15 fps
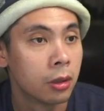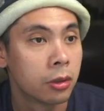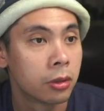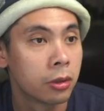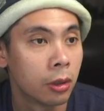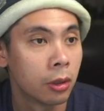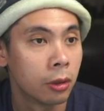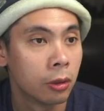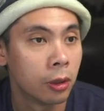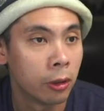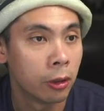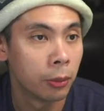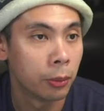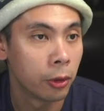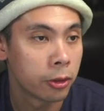So
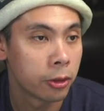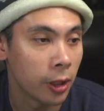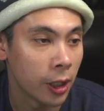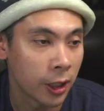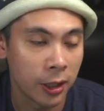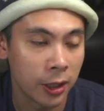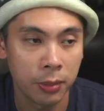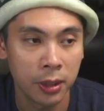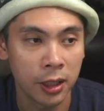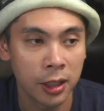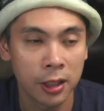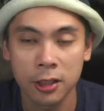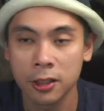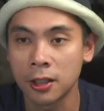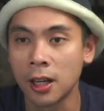it'll most likely be
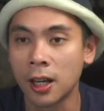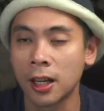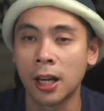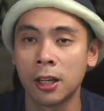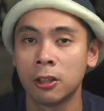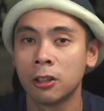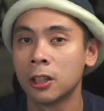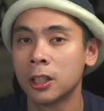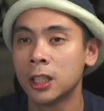in stock either on